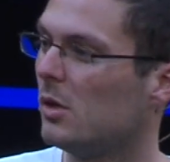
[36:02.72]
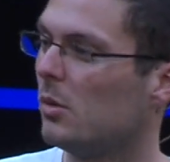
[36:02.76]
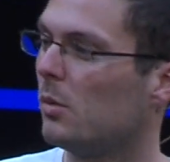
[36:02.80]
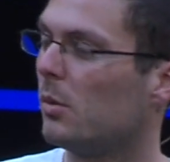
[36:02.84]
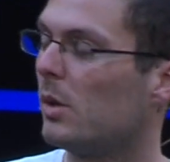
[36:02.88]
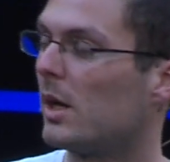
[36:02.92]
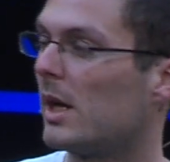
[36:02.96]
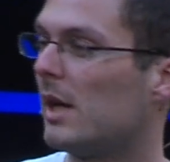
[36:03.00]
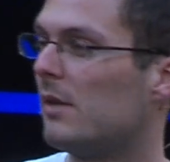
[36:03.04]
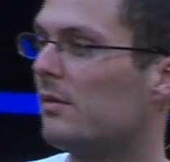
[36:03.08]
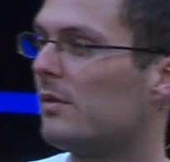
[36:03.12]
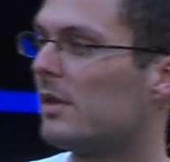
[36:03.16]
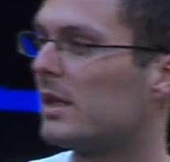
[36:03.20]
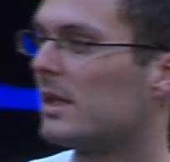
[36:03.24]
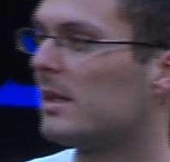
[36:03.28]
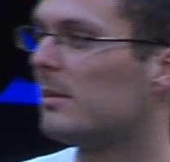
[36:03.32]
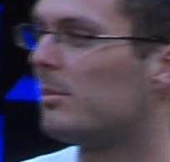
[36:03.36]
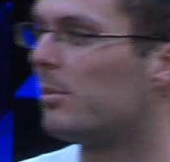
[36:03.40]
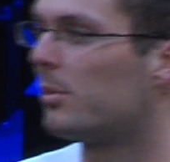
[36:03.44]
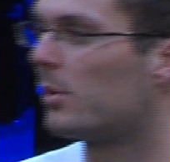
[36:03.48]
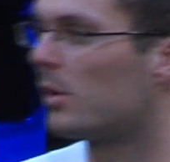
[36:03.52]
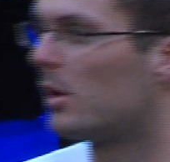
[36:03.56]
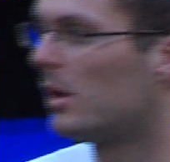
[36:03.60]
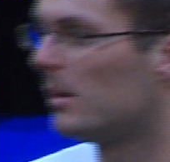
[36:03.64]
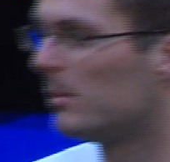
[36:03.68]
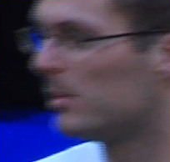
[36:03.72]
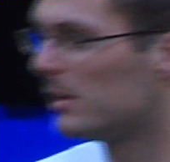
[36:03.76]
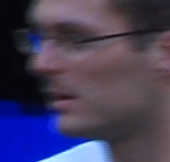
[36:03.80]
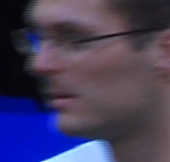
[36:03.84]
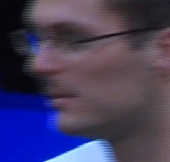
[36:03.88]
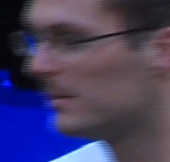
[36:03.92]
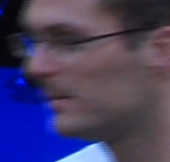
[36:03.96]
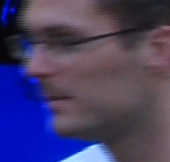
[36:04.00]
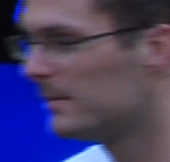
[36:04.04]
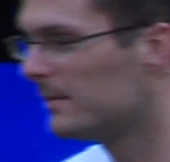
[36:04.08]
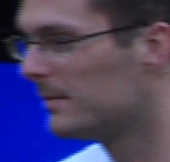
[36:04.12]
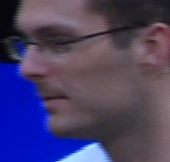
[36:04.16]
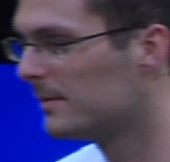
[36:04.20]
Whatever the
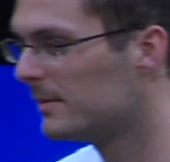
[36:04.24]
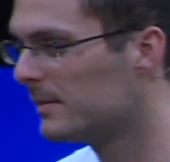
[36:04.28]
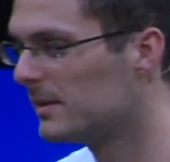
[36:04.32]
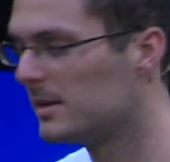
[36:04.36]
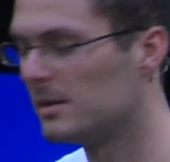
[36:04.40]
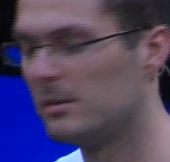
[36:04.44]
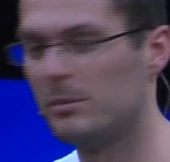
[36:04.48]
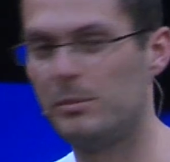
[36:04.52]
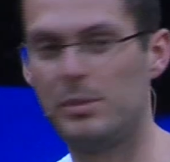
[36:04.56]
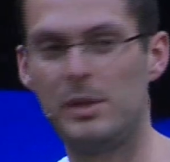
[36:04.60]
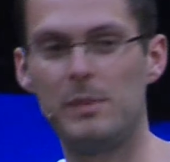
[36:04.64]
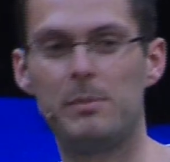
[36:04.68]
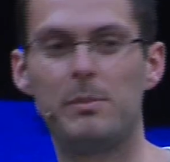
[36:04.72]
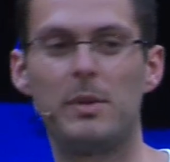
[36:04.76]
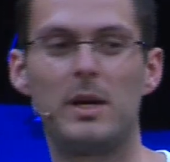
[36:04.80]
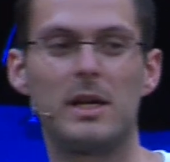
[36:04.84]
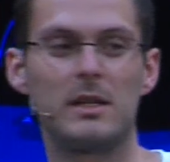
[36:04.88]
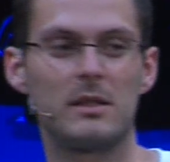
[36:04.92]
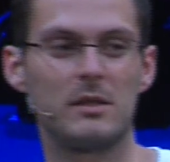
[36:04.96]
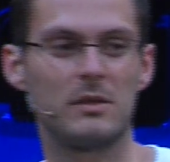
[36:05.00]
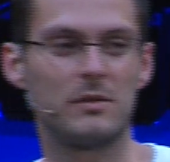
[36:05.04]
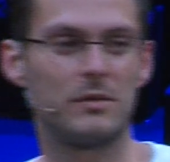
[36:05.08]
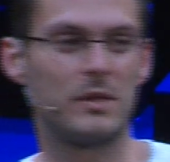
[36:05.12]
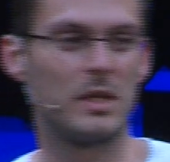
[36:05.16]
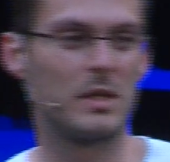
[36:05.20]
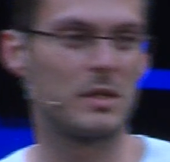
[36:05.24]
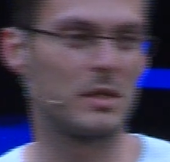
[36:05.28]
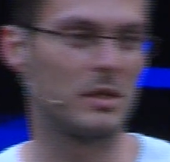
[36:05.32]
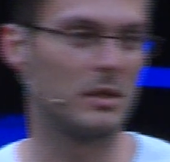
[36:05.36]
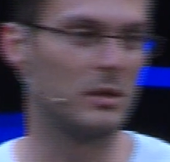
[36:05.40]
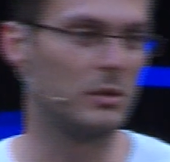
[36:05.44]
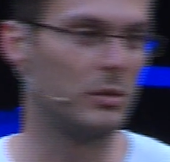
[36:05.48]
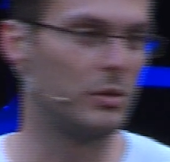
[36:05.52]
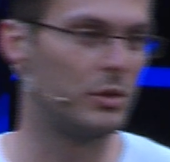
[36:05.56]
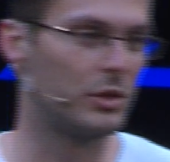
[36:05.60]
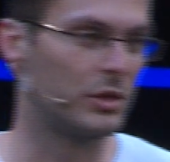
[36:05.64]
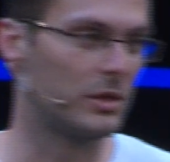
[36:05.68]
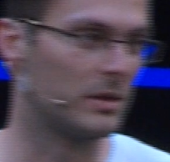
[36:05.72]
problem, be part of the
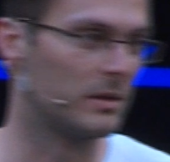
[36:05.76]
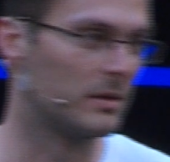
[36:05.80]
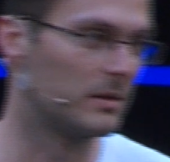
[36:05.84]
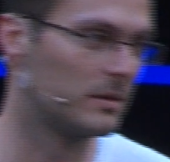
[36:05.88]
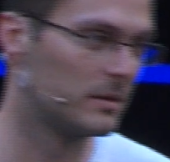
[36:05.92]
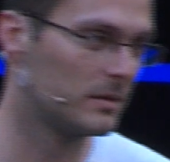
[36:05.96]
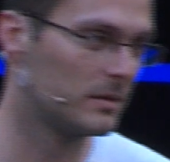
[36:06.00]
solution.